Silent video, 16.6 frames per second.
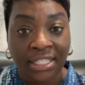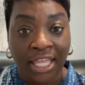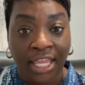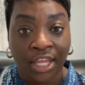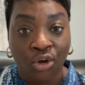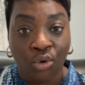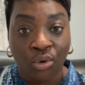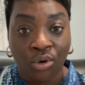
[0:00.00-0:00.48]

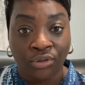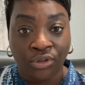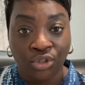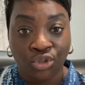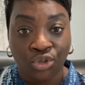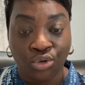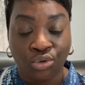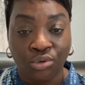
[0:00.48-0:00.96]
thing on
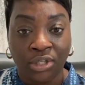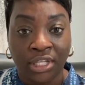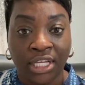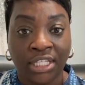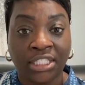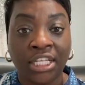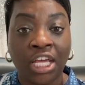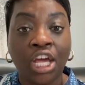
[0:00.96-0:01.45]
the to-do
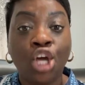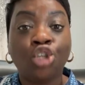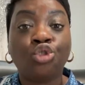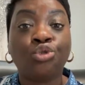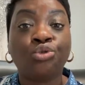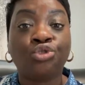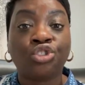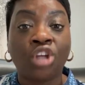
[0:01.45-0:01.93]
list
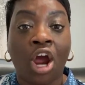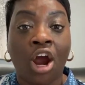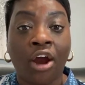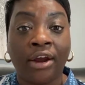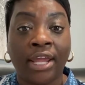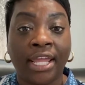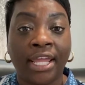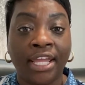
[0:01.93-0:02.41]
to
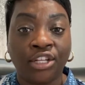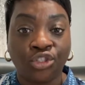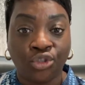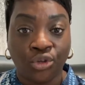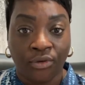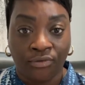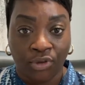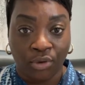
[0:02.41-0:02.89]
start
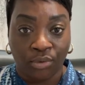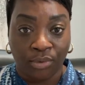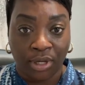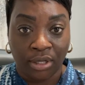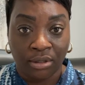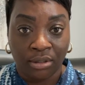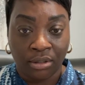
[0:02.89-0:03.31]
interviewing.